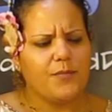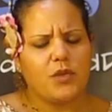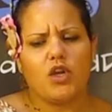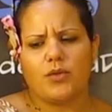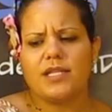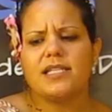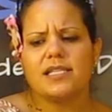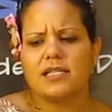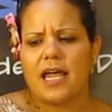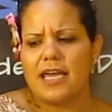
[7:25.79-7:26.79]
you know, this
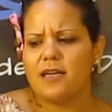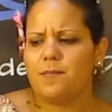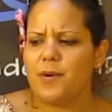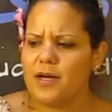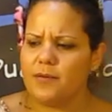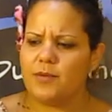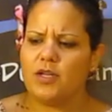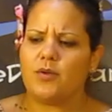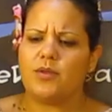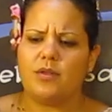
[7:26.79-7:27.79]
is light, but, you
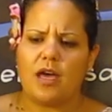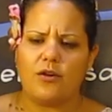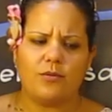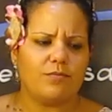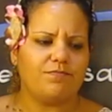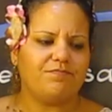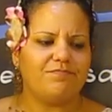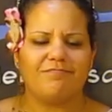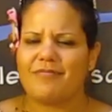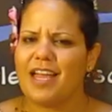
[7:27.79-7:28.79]
know,
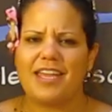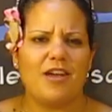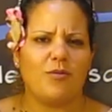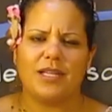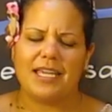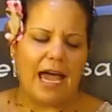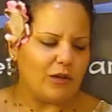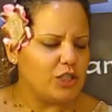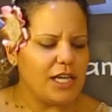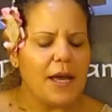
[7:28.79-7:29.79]
I can't really
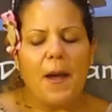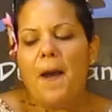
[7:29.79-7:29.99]
gauge it,